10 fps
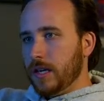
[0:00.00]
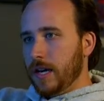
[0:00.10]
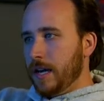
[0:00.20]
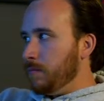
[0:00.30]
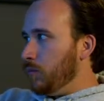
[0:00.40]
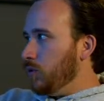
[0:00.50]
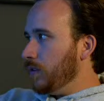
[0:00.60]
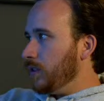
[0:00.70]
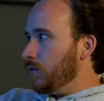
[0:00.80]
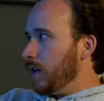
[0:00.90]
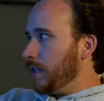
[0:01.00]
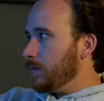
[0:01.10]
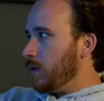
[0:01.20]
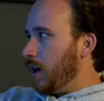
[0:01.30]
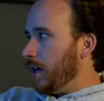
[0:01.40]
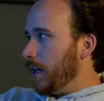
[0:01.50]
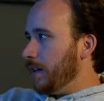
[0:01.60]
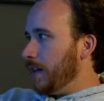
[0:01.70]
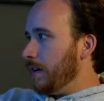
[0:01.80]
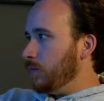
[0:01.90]
and move it to that spot,
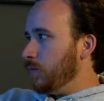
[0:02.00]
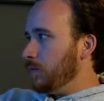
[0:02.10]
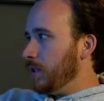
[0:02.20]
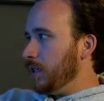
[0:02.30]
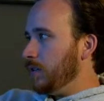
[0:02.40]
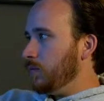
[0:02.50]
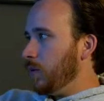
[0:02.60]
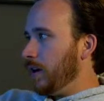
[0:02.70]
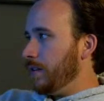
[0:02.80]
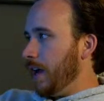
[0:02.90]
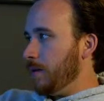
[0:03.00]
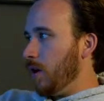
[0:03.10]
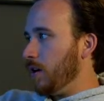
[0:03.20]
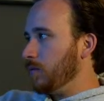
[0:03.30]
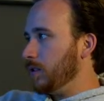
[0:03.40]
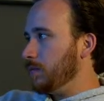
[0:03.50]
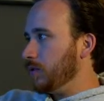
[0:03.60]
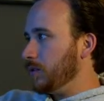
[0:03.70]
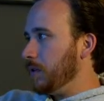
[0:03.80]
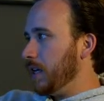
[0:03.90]
and that will be where that rock was
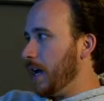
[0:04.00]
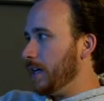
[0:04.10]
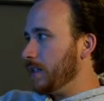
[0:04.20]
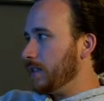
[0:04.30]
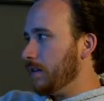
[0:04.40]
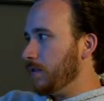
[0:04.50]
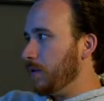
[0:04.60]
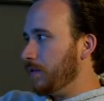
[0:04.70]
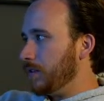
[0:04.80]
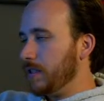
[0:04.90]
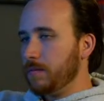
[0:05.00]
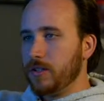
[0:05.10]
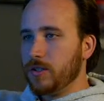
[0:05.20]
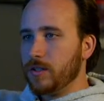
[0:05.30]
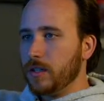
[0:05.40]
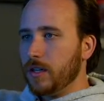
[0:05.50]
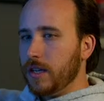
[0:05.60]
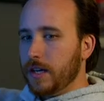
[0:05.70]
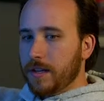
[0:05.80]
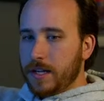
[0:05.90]
supposed to be at inside of our reference image.
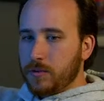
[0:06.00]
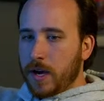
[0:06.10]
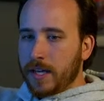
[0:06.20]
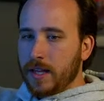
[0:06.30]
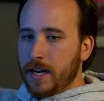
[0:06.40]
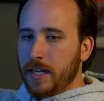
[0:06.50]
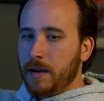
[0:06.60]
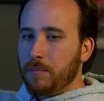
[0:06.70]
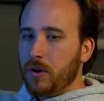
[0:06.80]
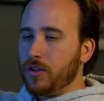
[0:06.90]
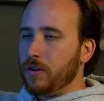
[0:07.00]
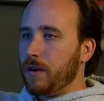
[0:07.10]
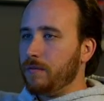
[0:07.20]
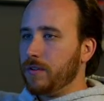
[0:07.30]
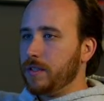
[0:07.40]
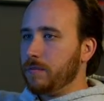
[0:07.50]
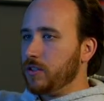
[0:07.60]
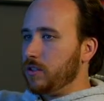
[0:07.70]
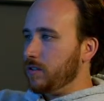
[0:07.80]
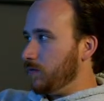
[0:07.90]
That's why lining up on your reference
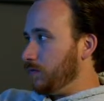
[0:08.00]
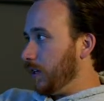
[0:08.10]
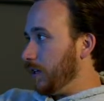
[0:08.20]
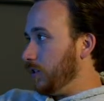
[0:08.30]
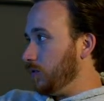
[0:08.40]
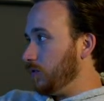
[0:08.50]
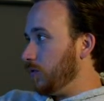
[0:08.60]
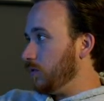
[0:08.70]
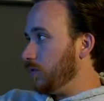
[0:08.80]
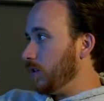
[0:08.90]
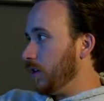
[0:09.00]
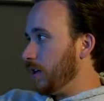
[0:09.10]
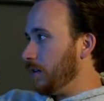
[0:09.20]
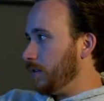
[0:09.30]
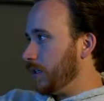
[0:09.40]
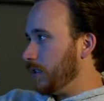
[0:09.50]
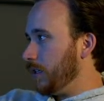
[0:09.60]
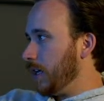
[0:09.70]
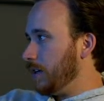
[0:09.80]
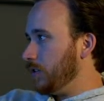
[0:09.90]
image is very useful, because it
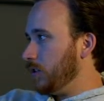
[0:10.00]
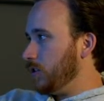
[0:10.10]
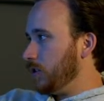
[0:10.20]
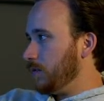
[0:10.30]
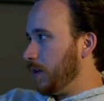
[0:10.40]
allows you to just